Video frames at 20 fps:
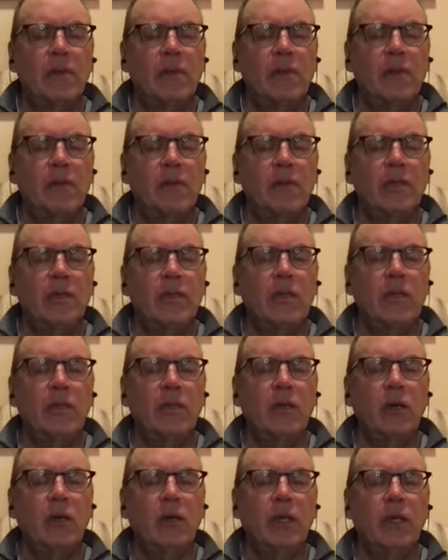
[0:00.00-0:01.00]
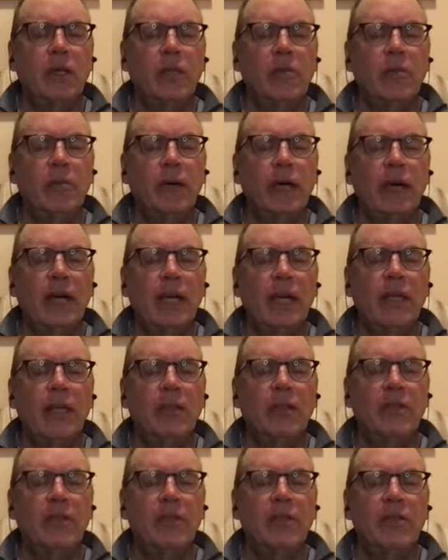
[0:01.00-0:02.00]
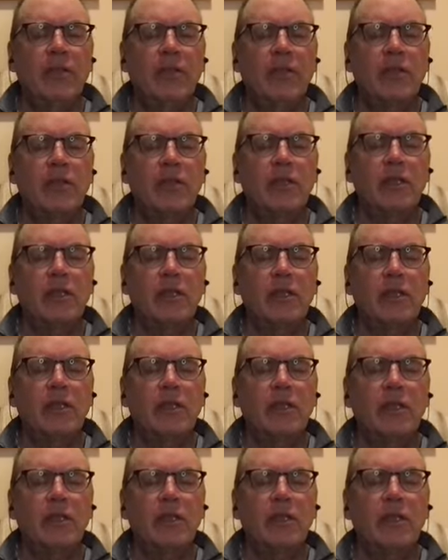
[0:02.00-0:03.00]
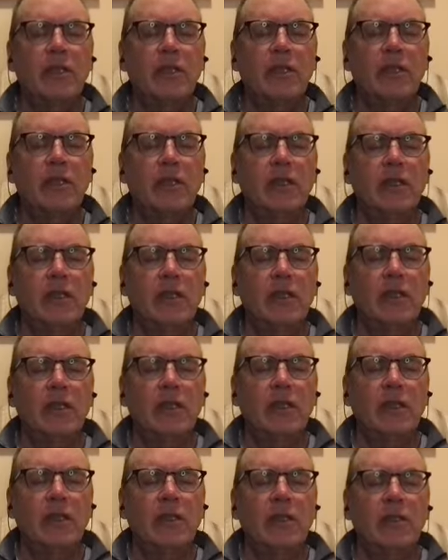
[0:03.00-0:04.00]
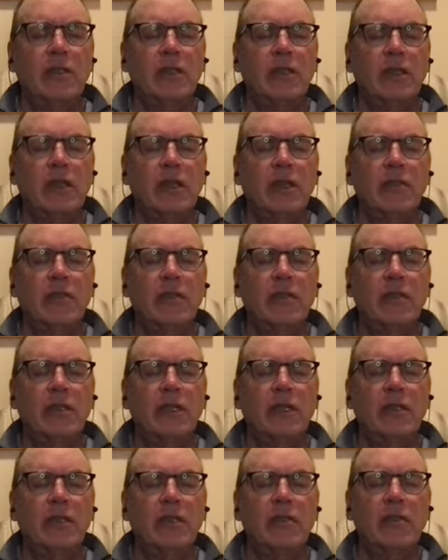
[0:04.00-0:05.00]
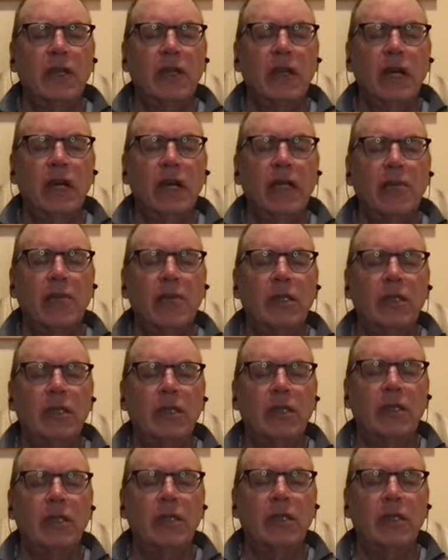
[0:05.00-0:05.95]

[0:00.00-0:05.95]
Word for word: sit in a way that's balanced so that there's a kind of sense of alignment